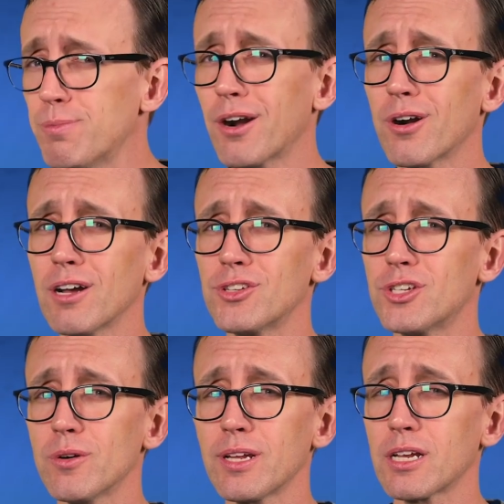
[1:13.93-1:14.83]
better off
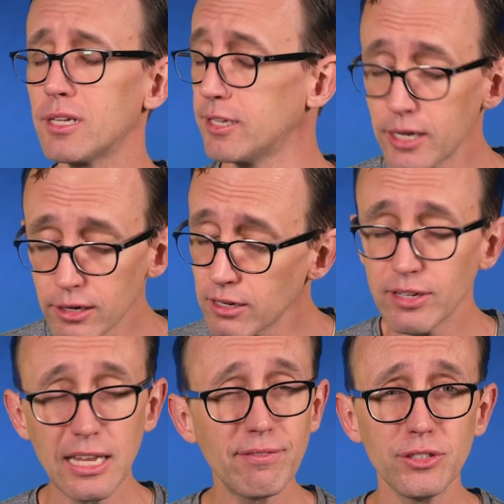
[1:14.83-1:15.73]
steering clear of
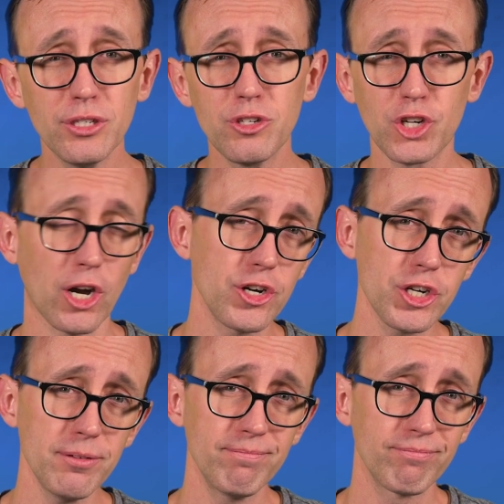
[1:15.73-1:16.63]
a level 2
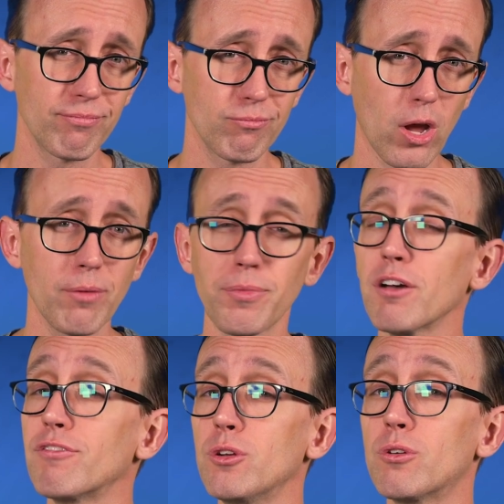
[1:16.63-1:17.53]
charger? Well,
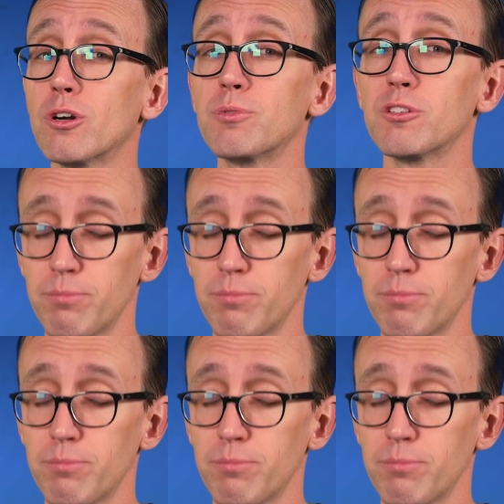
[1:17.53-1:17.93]
a few groups